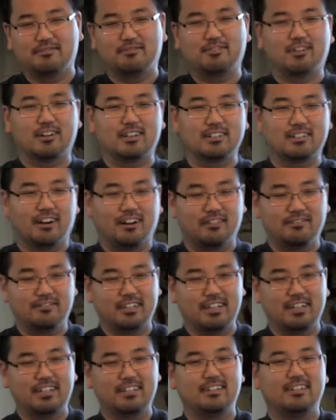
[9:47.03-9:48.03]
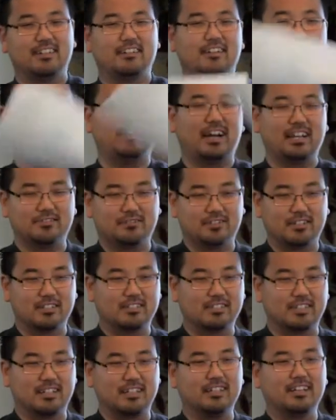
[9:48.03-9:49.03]
for a dolphin and vice
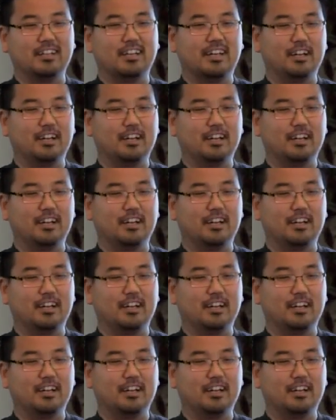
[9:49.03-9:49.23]
versa.